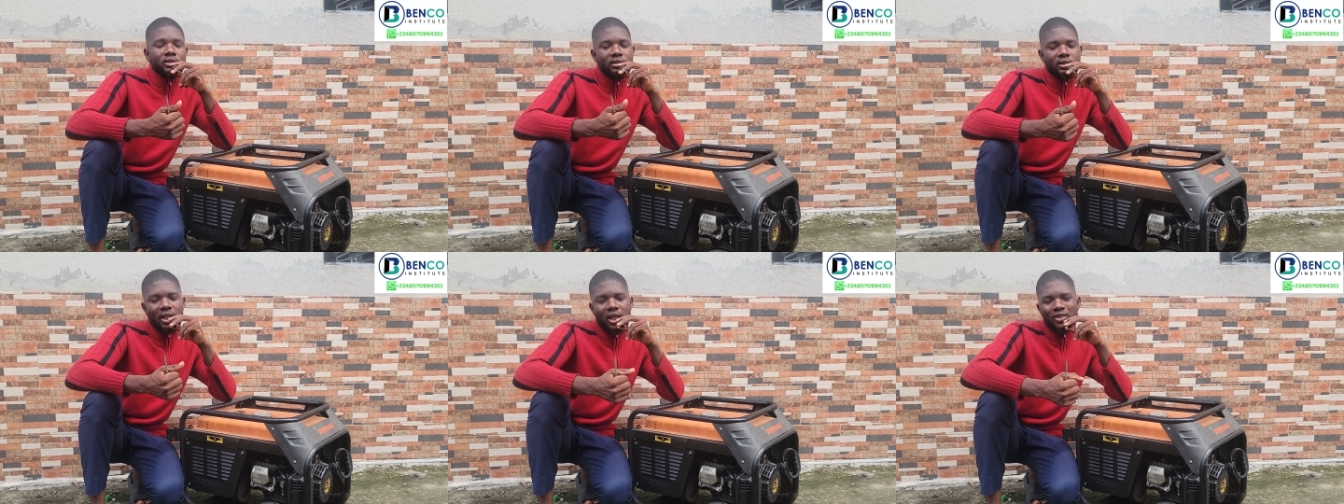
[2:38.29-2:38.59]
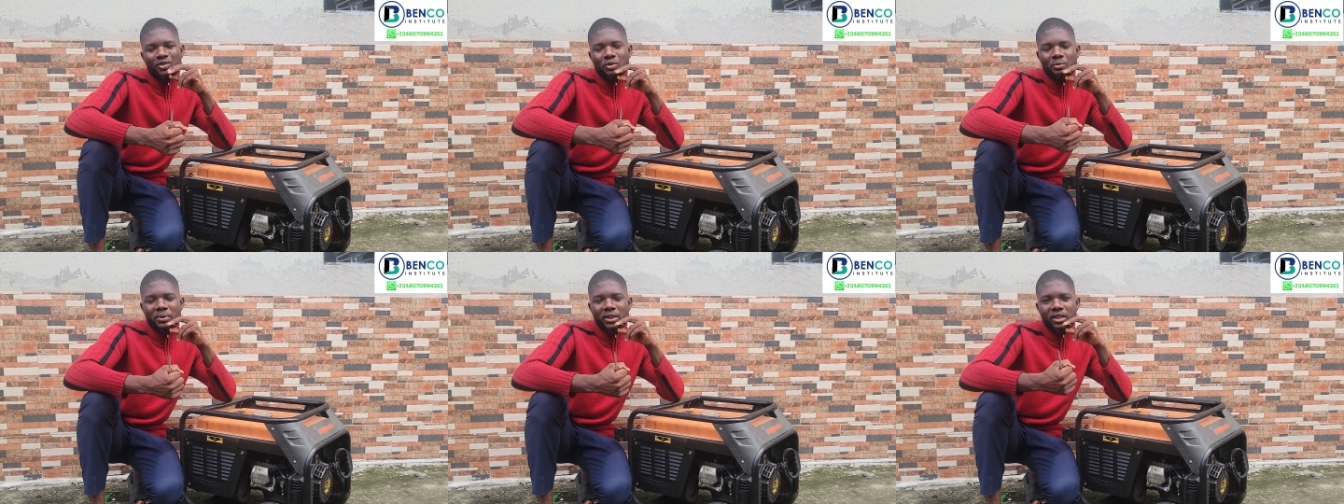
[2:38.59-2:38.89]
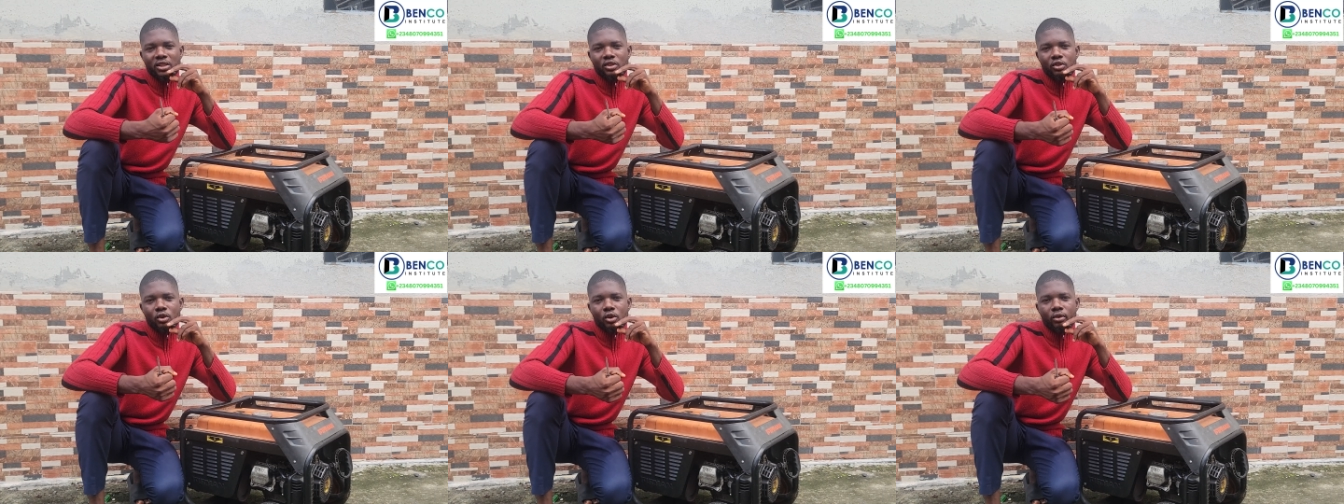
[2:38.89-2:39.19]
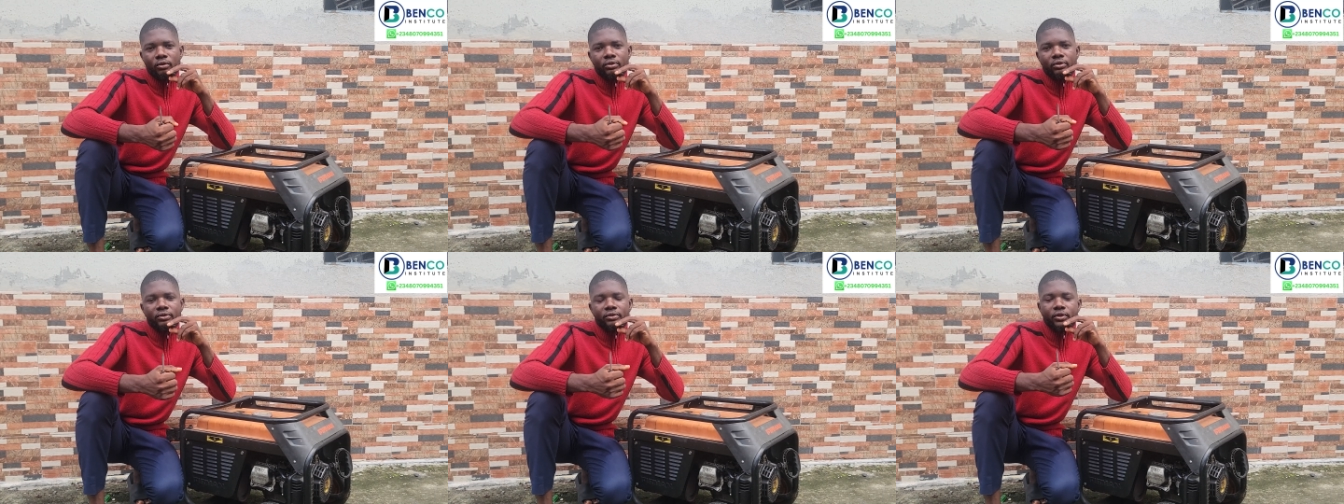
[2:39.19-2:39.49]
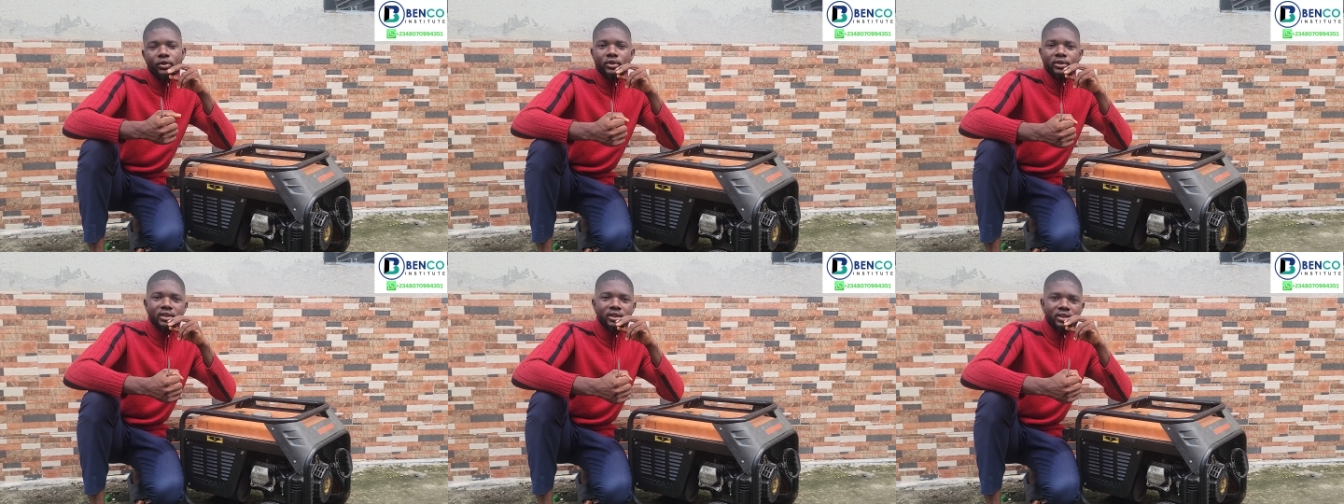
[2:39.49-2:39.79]
That will be enough
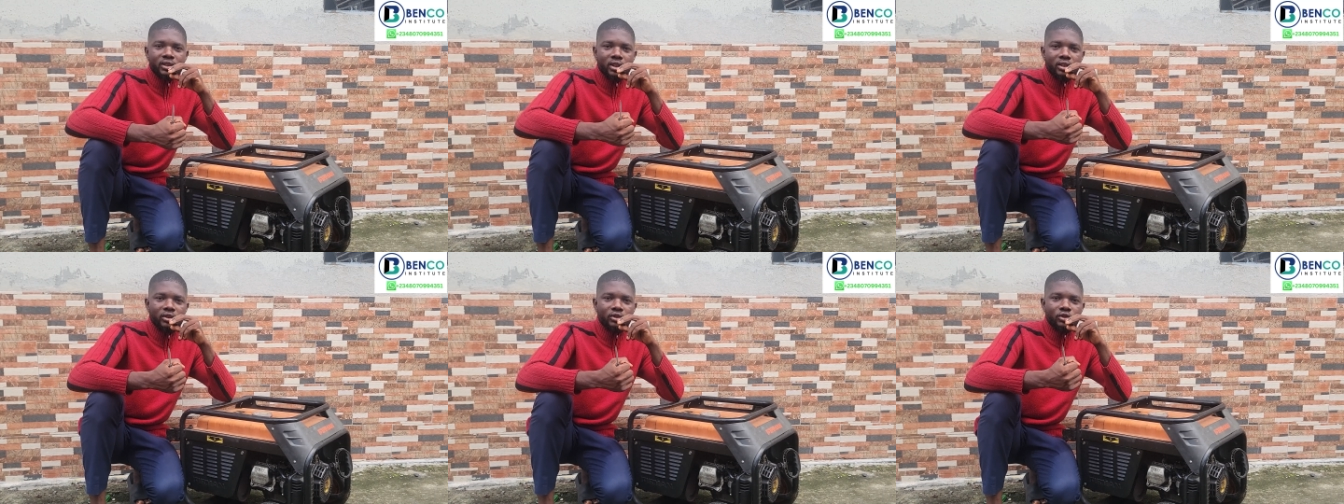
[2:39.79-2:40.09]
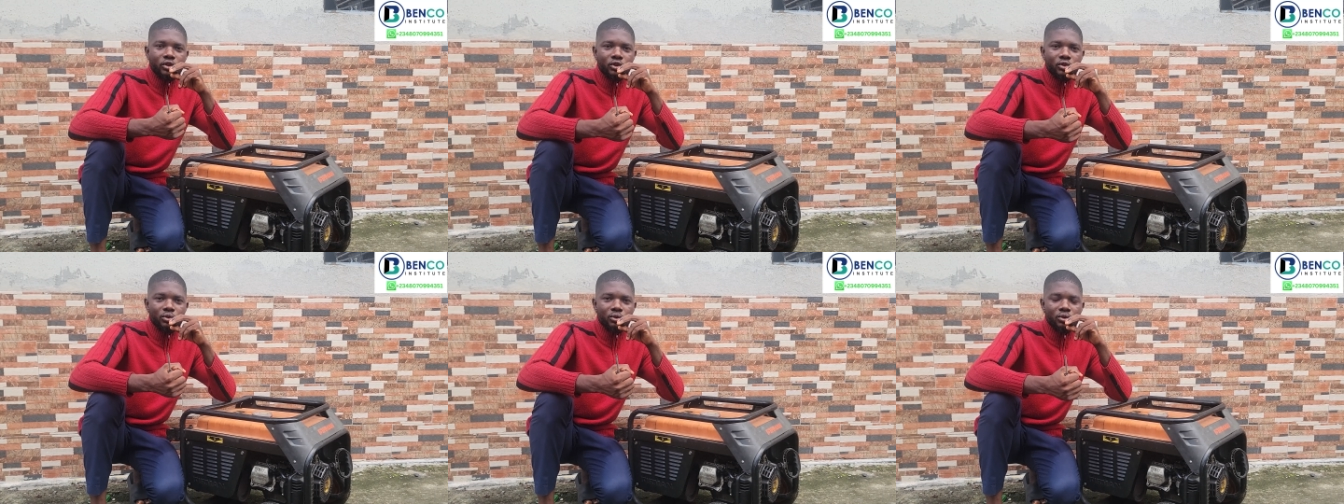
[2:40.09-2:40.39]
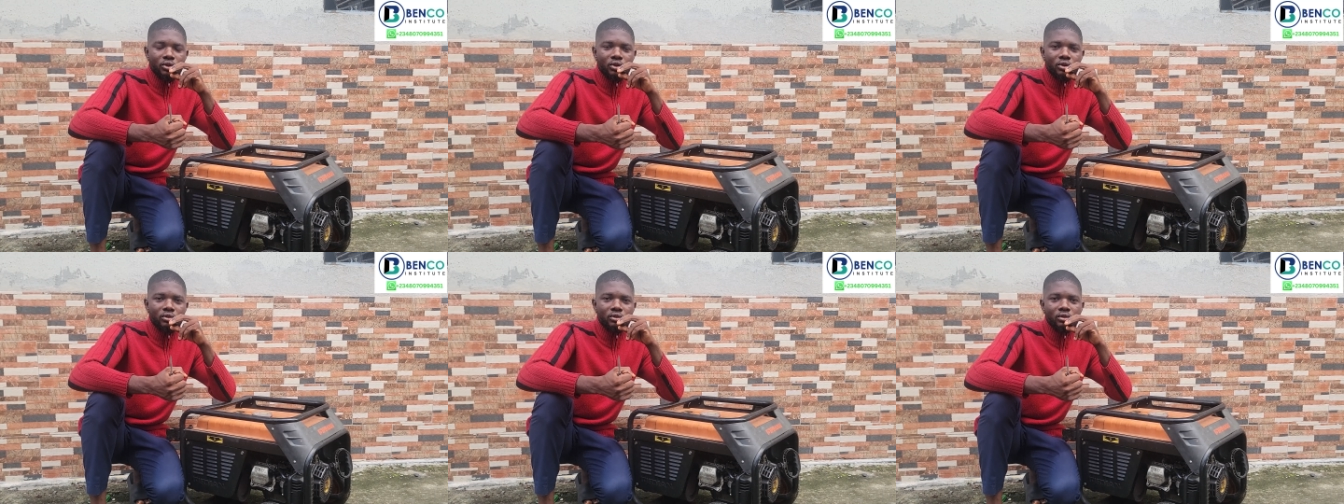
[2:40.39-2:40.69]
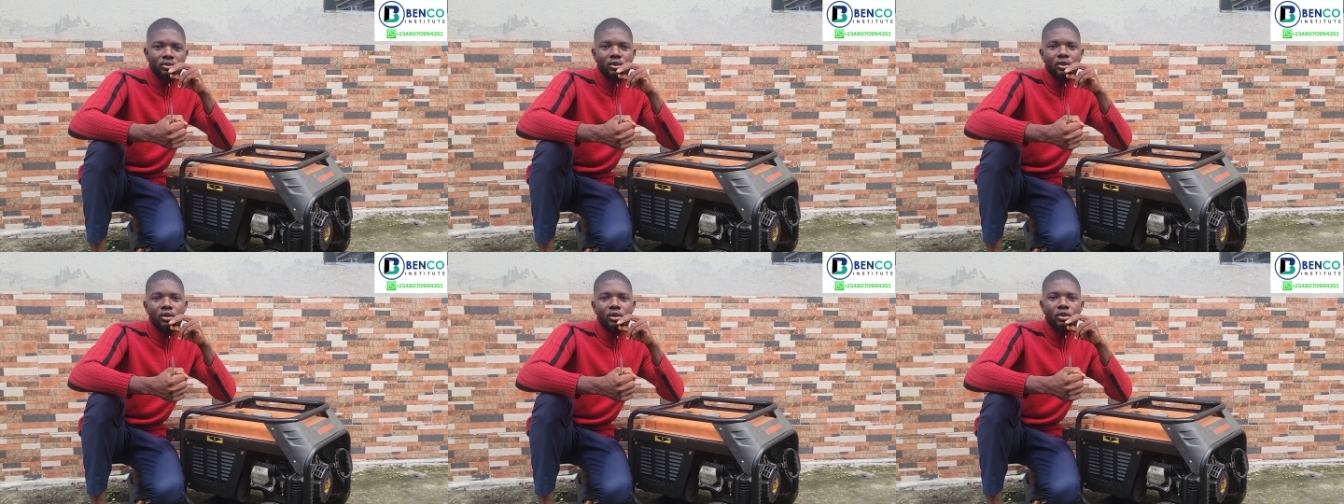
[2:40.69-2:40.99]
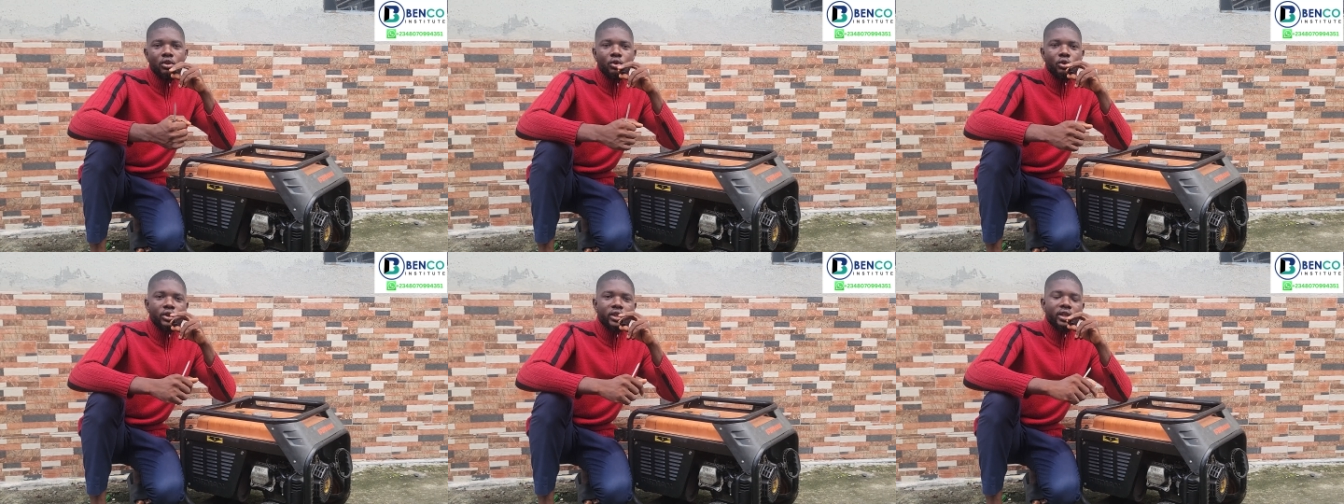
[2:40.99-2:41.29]
for the generator to run.
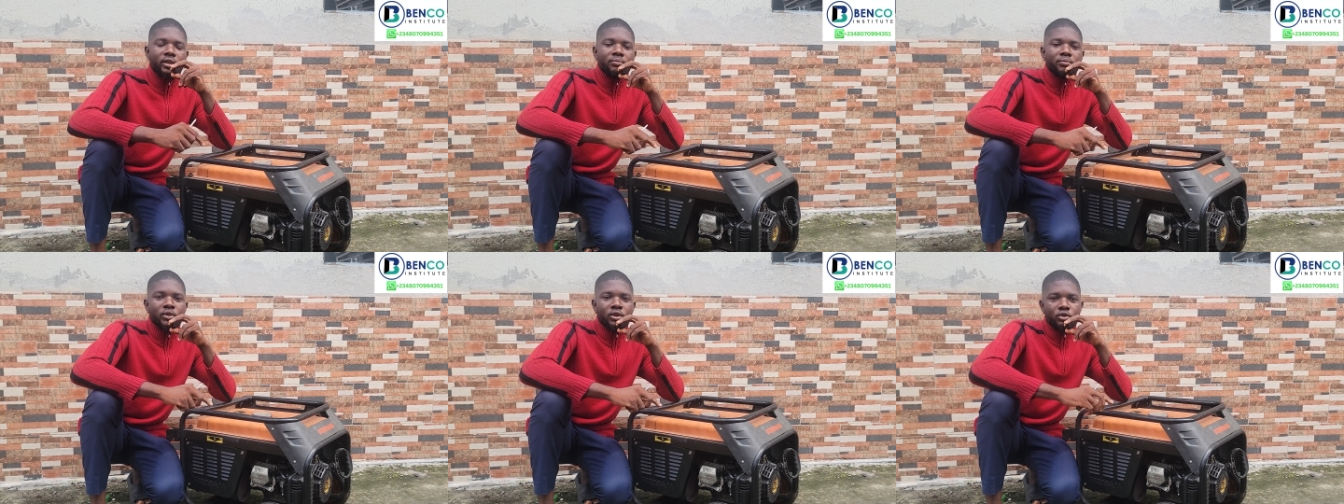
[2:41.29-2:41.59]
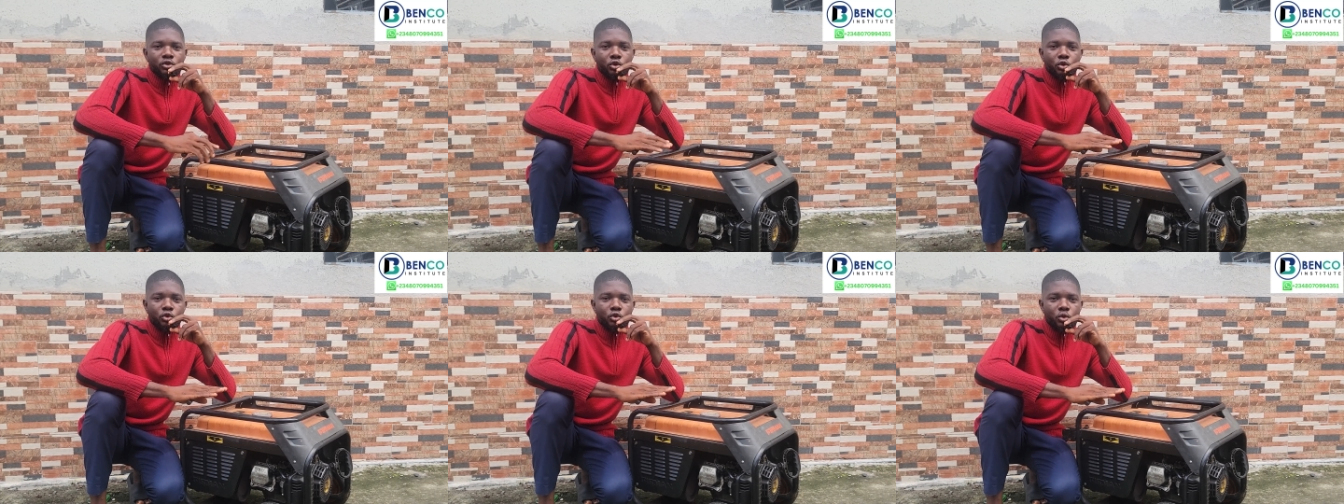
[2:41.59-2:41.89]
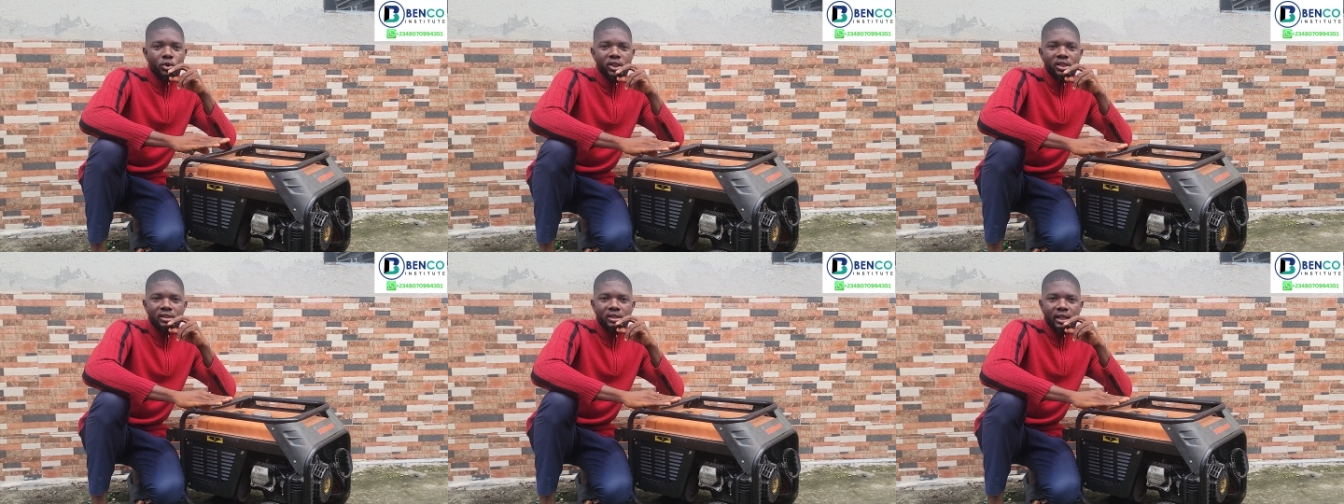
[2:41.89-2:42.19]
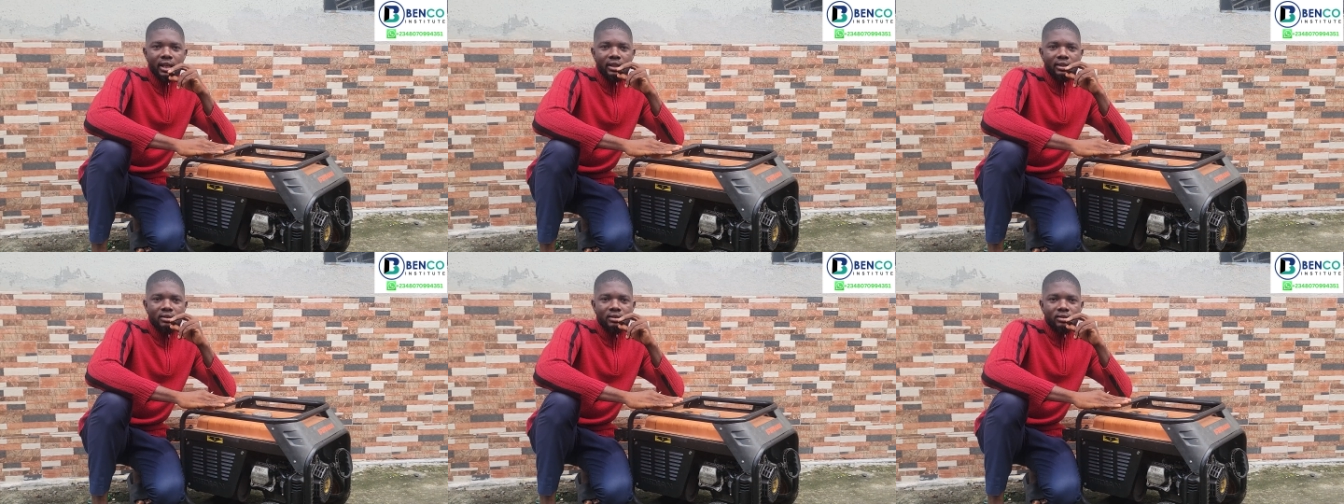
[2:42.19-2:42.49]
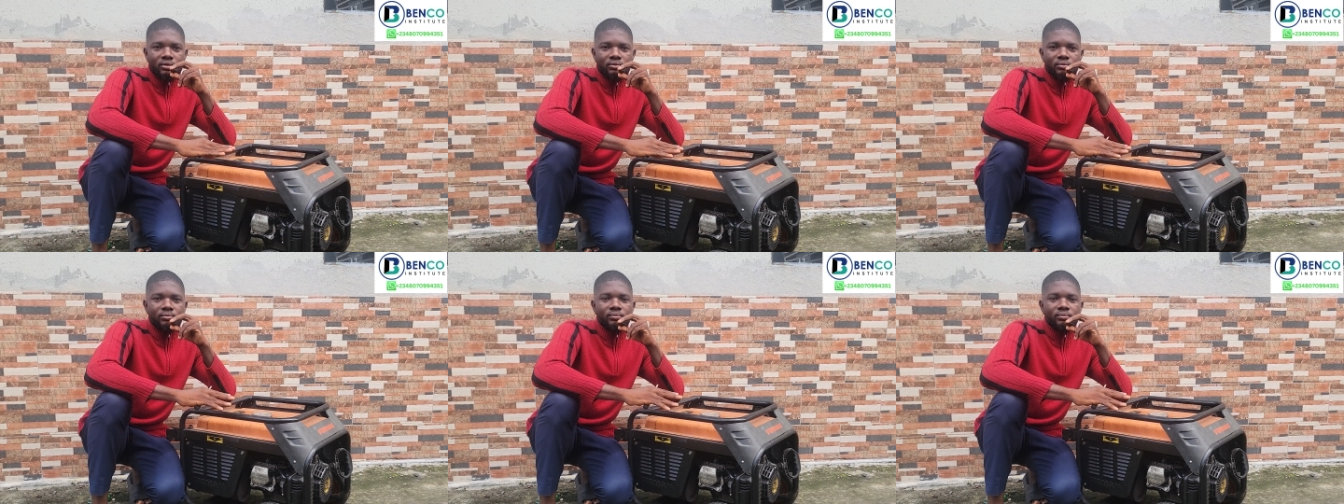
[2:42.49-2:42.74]
Okay, so doing that,